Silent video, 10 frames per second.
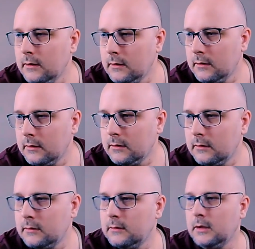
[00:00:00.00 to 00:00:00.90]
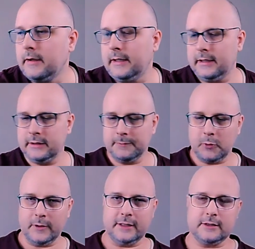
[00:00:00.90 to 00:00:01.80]
All right, and the
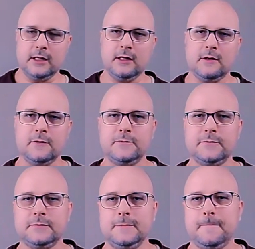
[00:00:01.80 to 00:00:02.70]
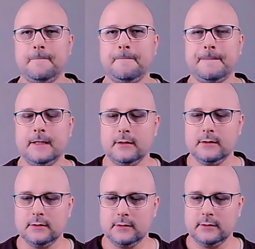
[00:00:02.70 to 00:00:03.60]
point of
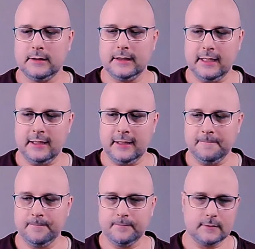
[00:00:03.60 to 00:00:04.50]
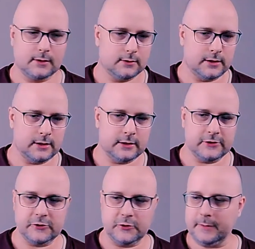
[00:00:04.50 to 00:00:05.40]
the game
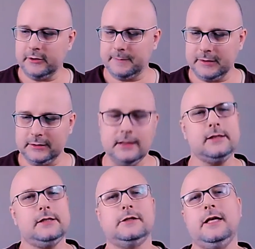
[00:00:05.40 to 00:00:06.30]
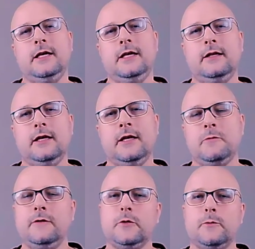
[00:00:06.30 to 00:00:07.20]
is to build buildings and get
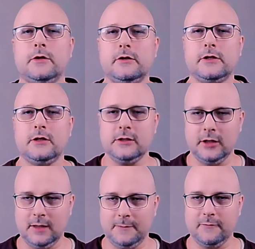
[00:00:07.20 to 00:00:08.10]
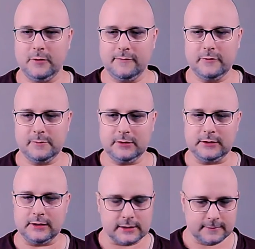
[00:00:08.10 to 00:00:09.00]
one of your workers on top of one of those
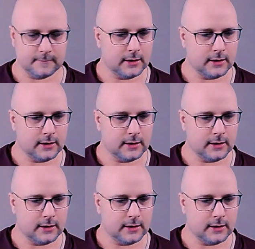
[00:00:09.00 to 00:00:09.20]
buildings.